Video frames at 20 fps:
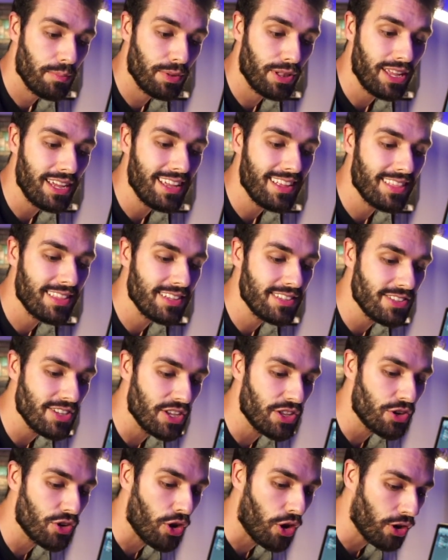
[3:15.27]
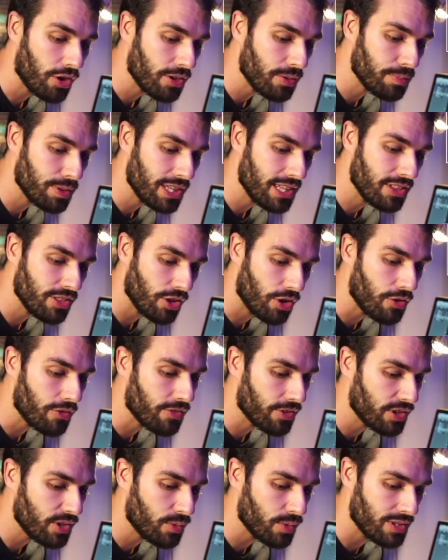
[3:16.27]
Playing this inaudibly
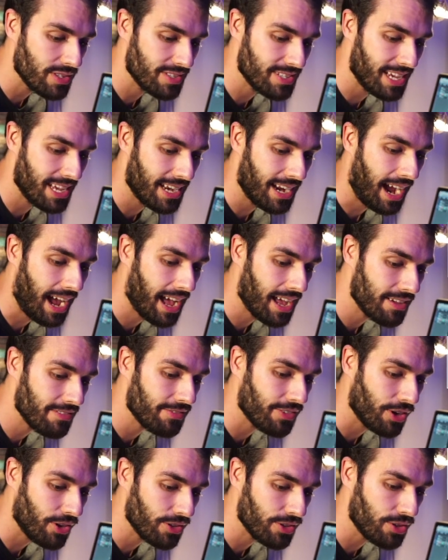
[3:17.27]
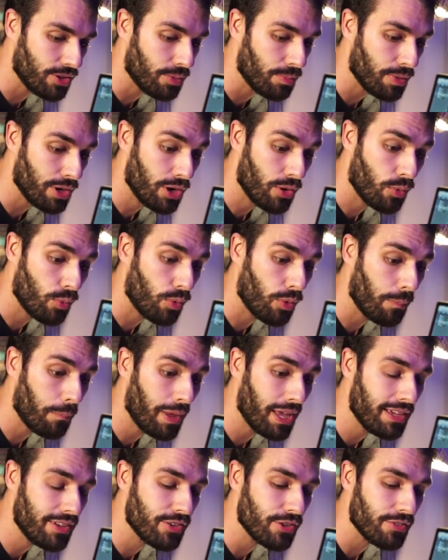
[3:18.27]
low frequency at high volume will
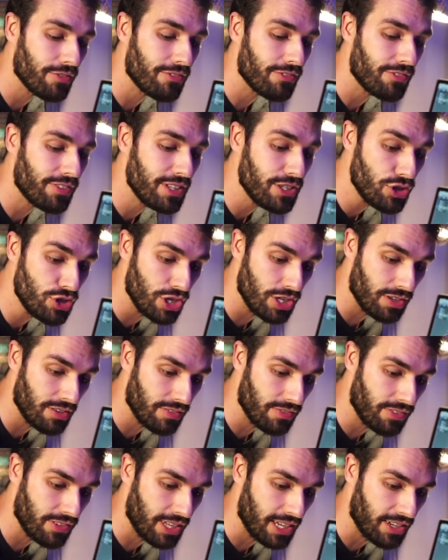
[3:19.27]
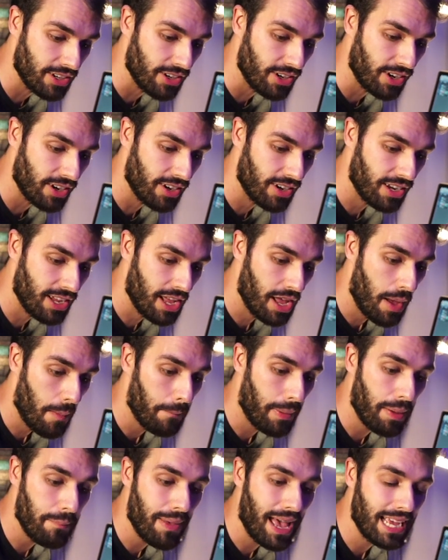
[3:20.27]
make your vision flicker.
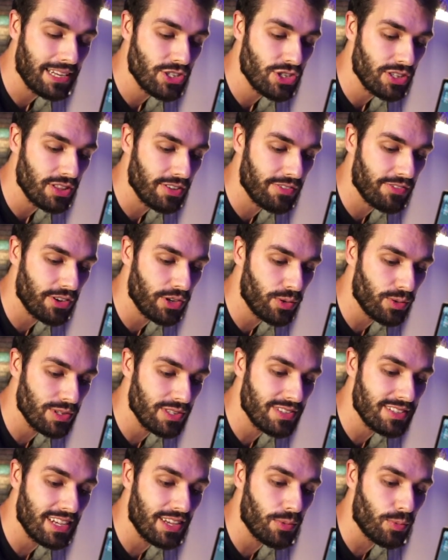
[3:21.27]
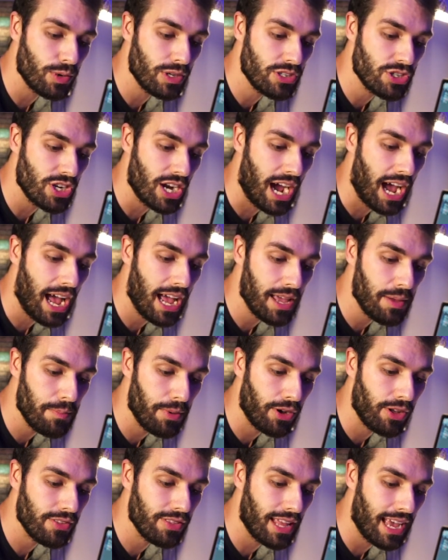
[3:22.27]
By matching the frequency at which an
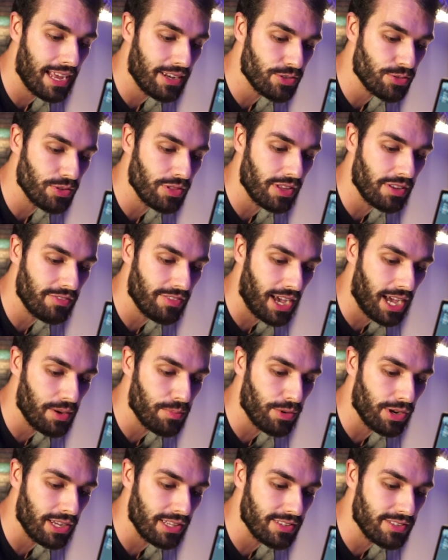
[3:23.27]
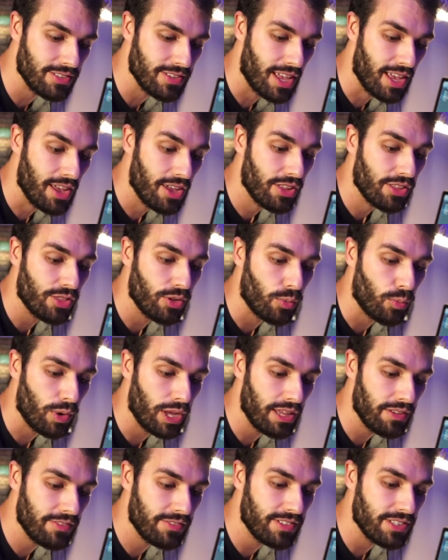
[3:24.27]
eyeball naturally vibrates, the
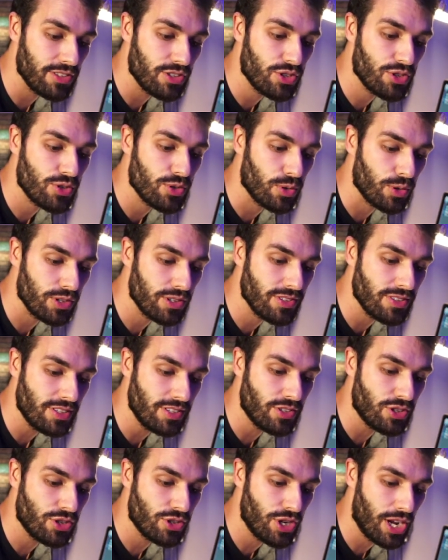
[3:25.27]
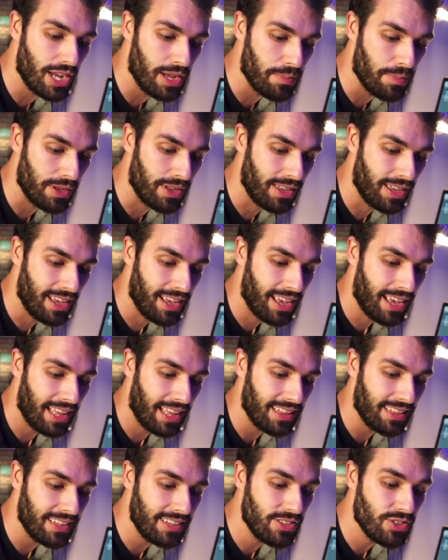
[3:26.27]
wave distorts its shape.
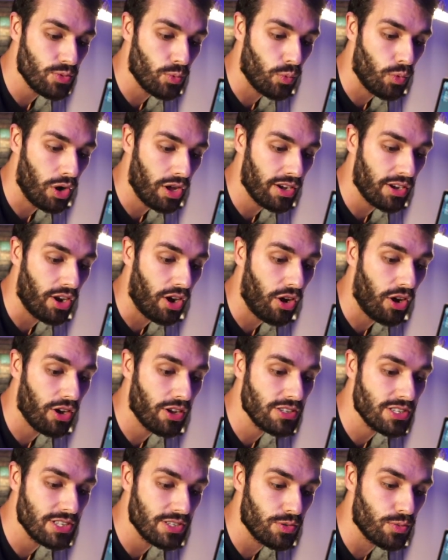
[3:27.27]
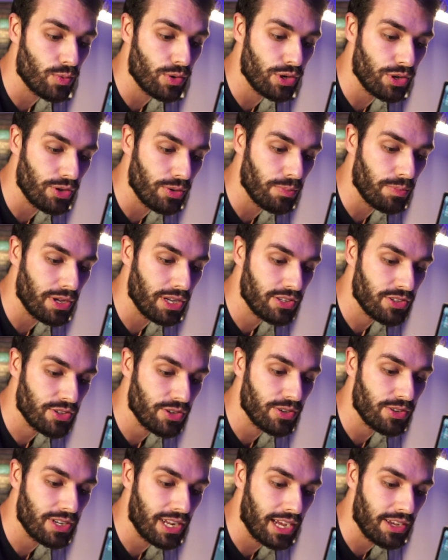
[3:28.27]
At least one haunted room
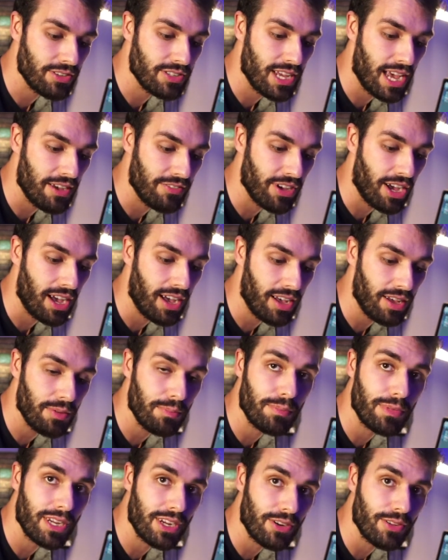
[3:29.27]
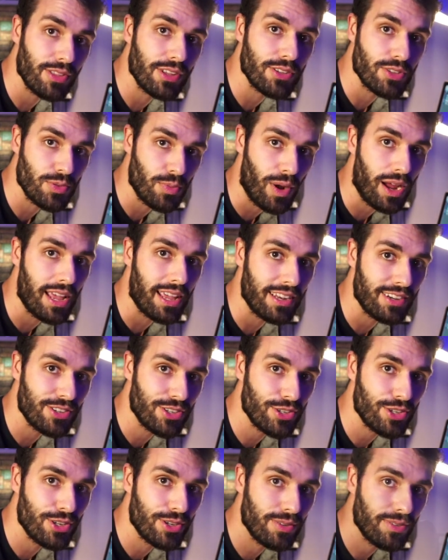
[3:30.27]
turned out to have a hum near this
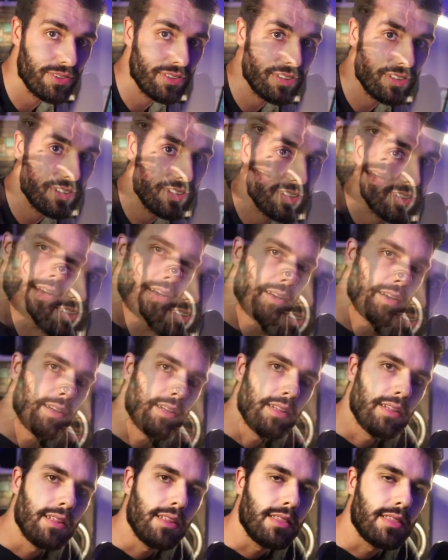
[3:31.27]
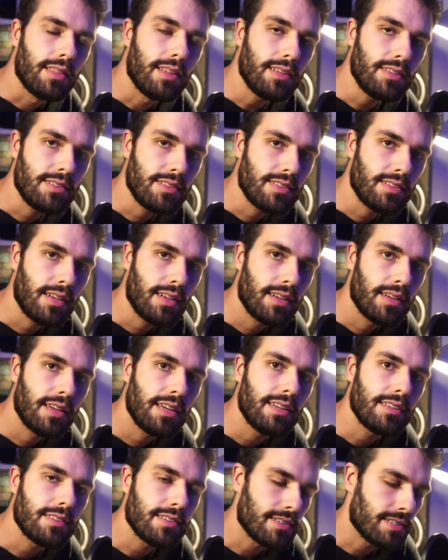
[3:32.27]
range. This
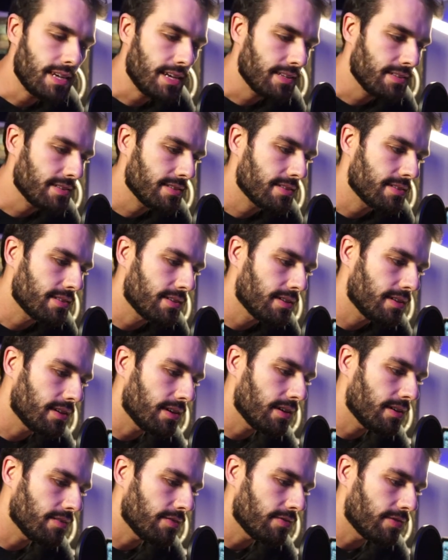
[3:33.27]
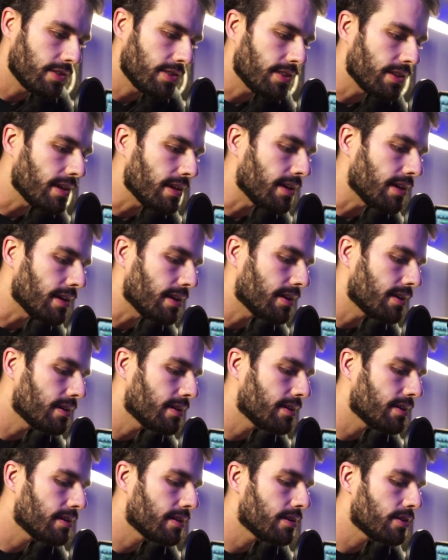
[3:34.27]
is a test of the
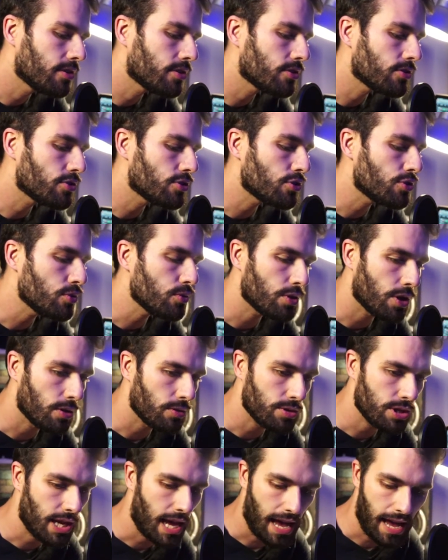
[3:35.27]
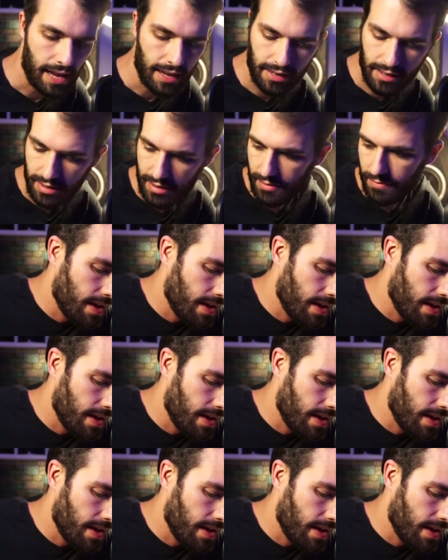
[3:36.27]
Sudotack.